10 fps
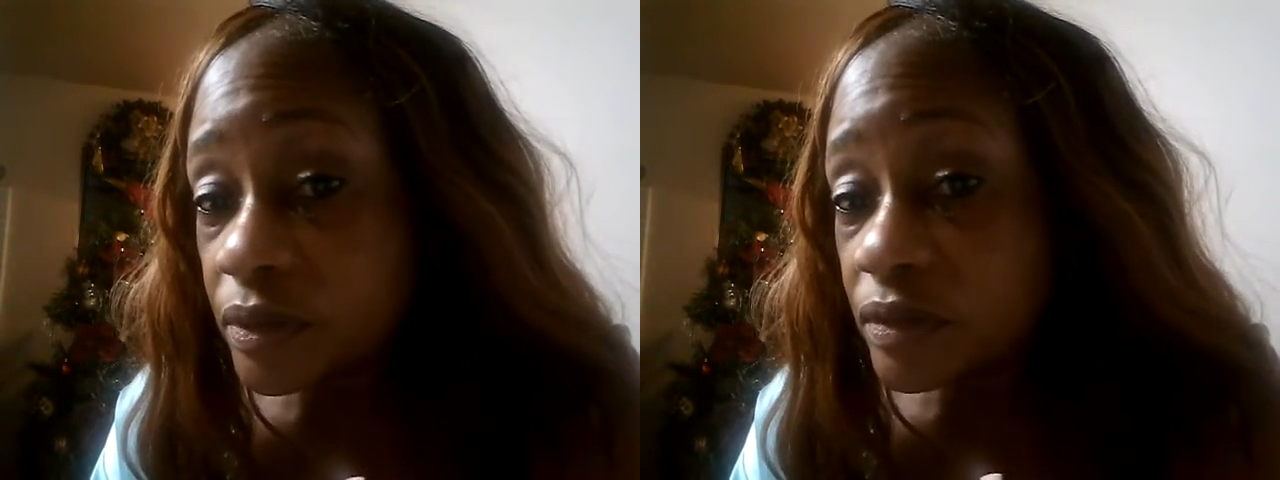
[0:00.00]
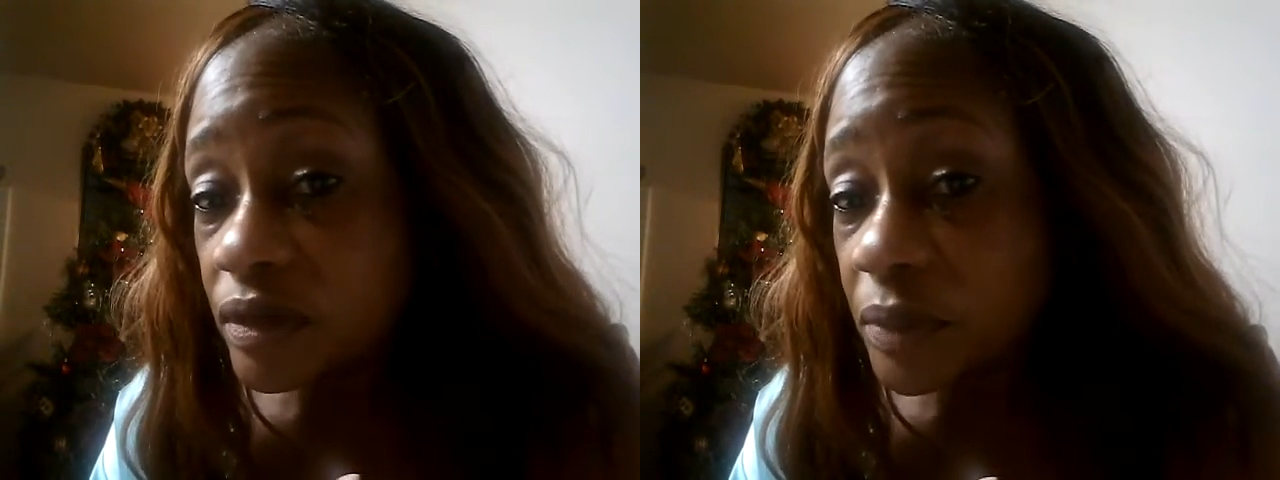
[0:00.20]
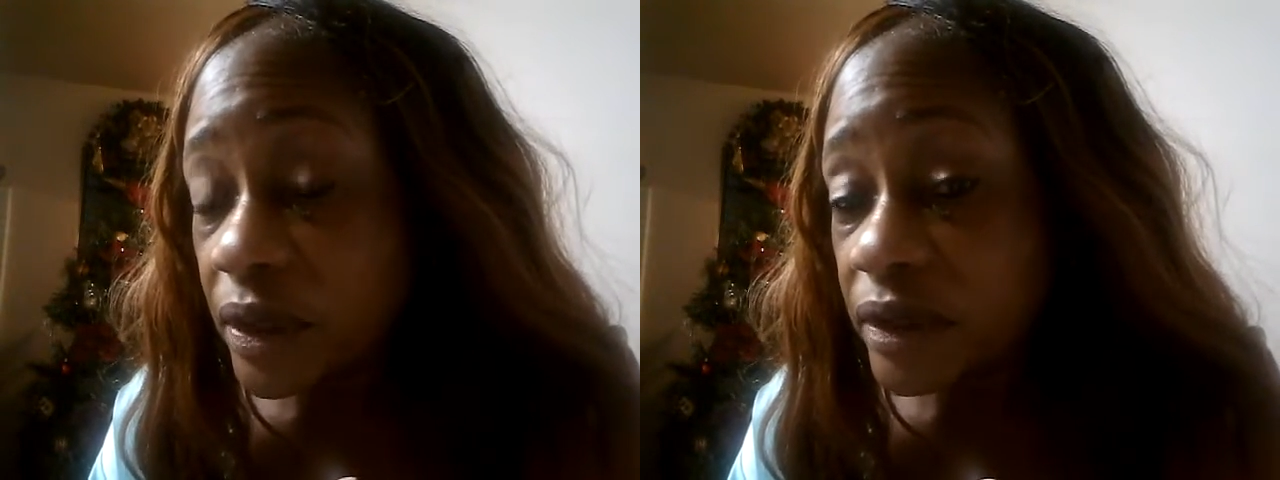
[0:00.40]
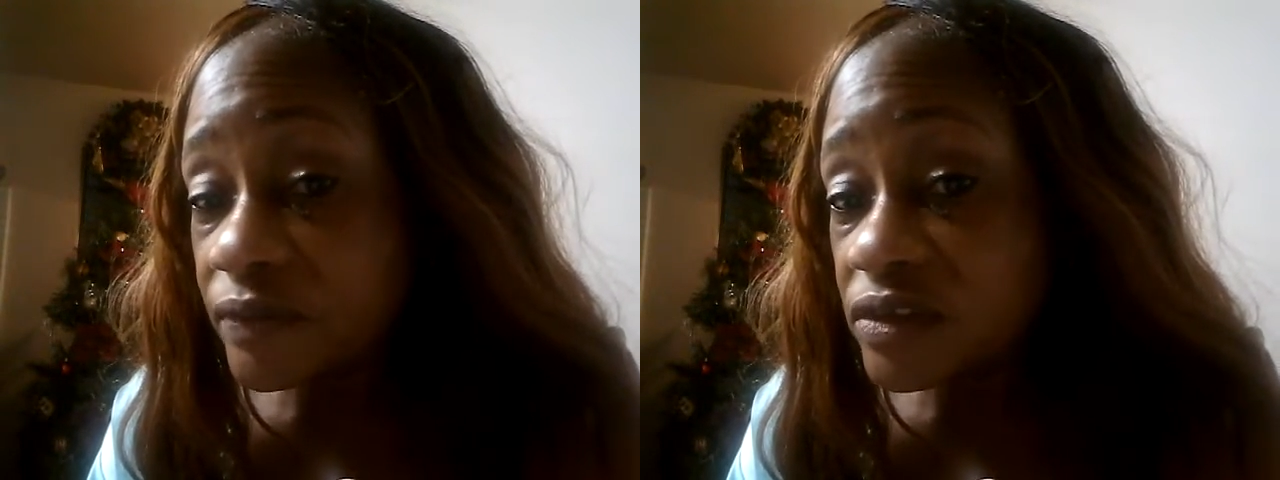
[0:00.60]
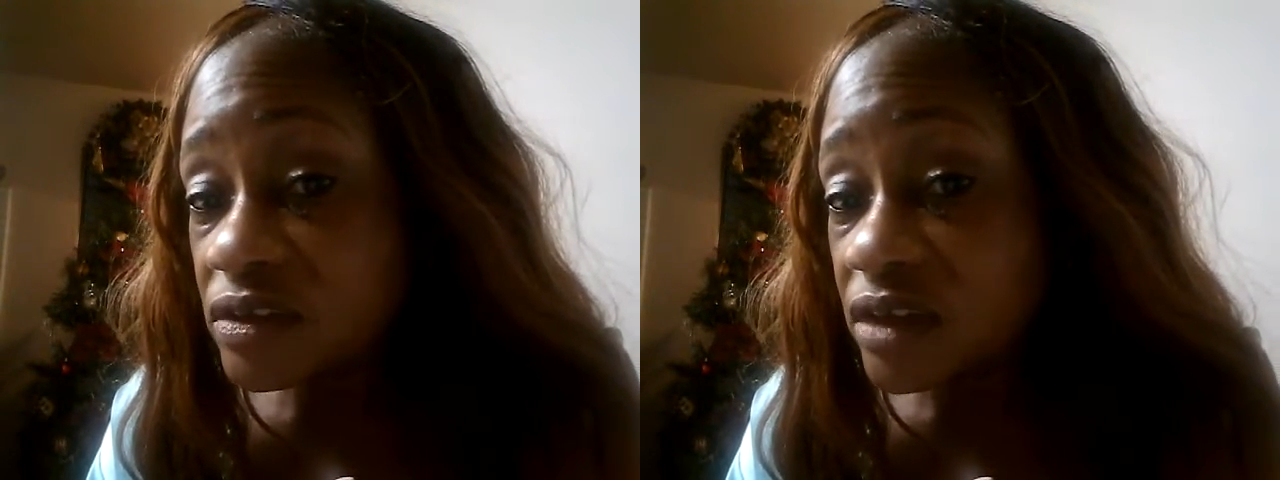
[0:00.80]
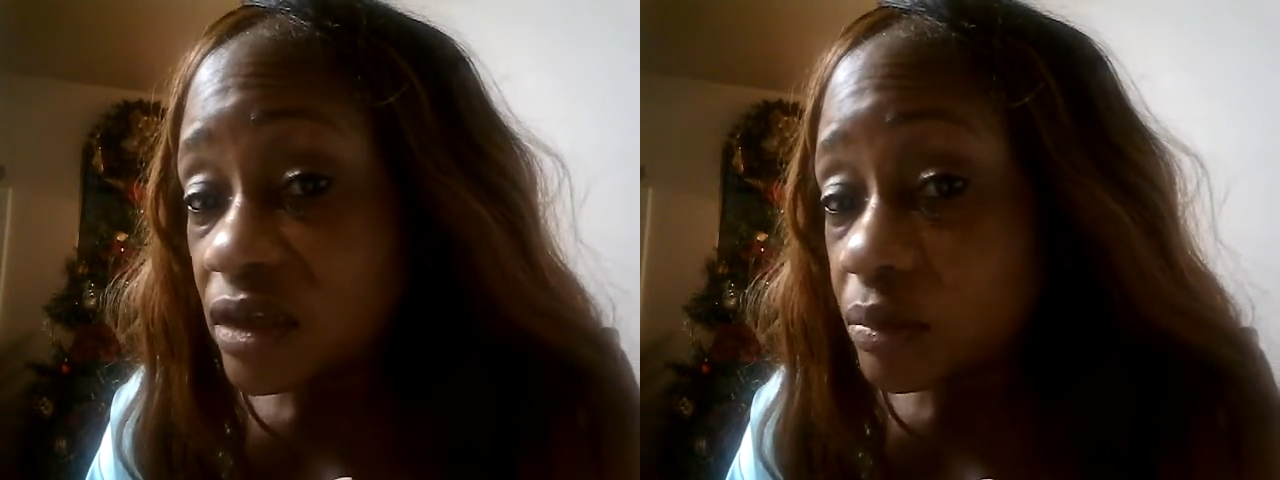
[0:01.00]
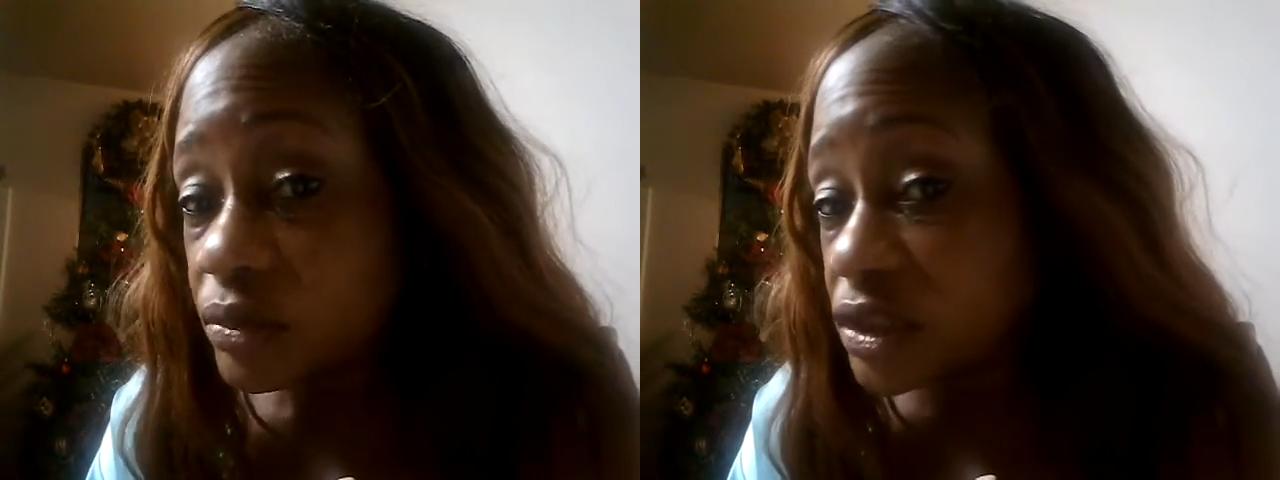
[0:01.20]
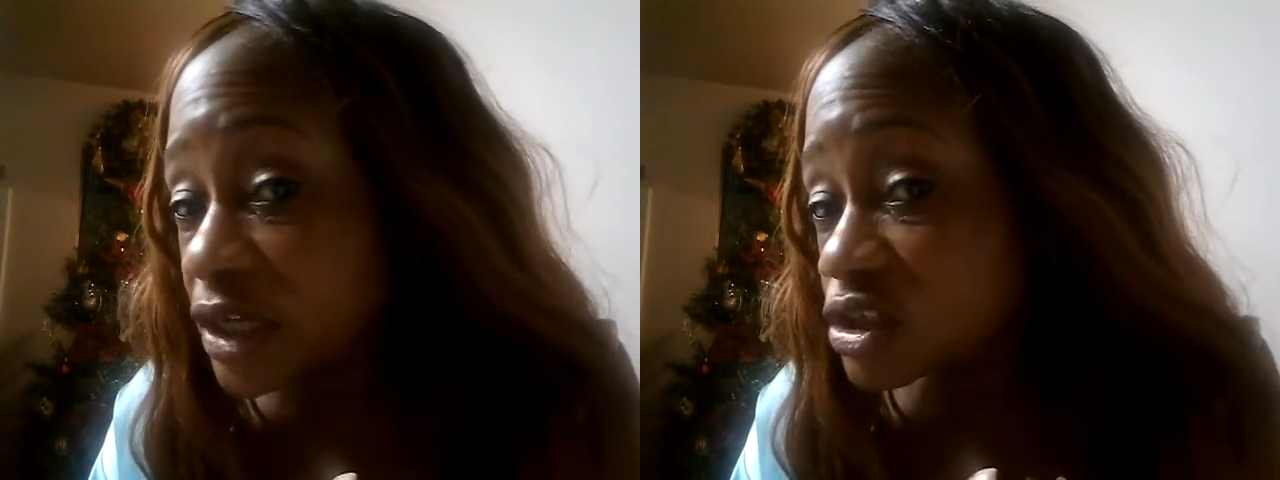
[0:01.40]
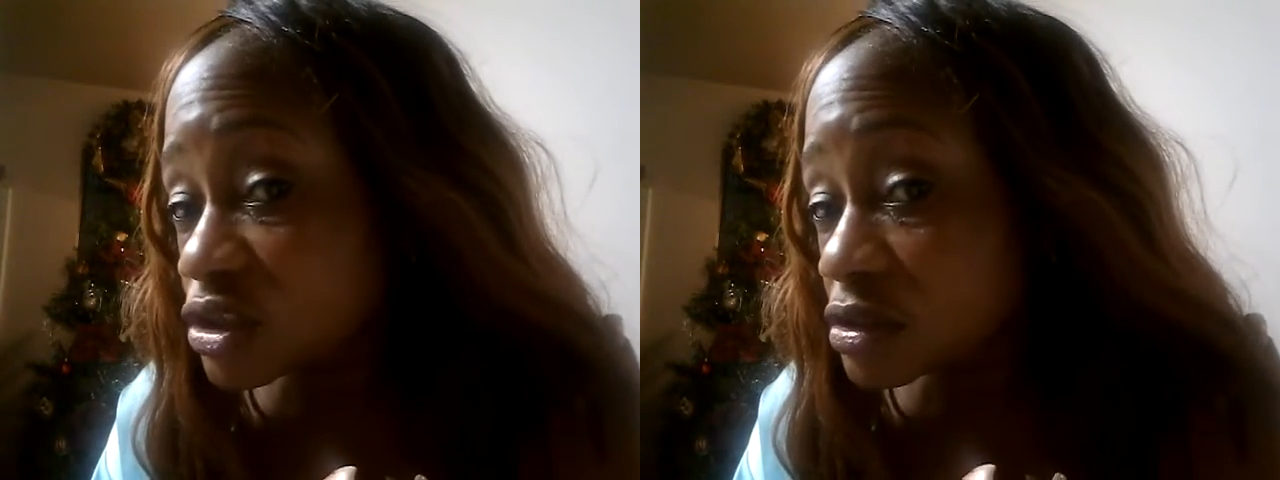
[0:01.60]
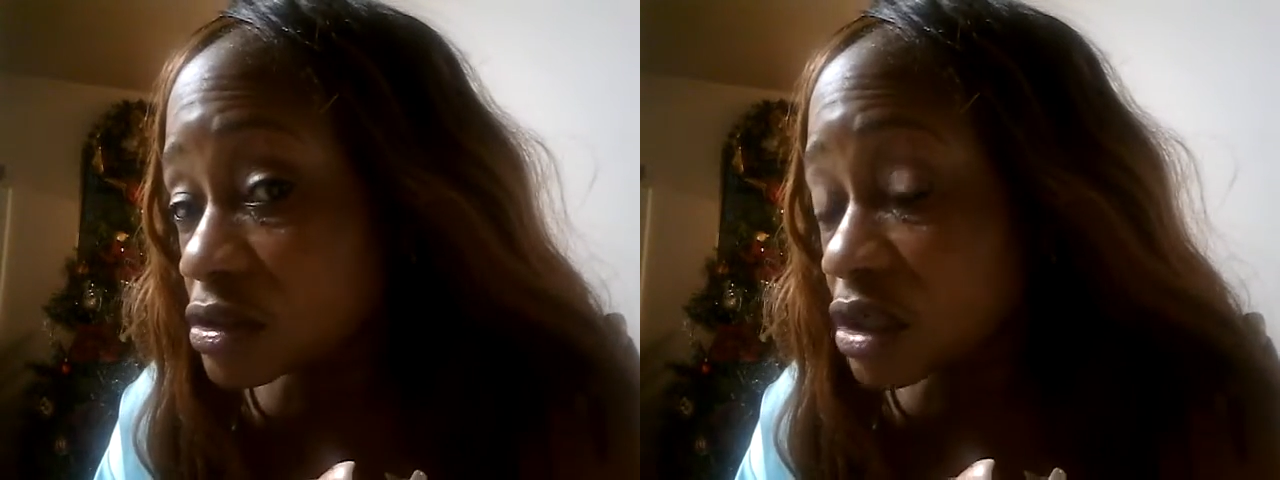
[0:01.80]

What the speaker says: some kind of skin protection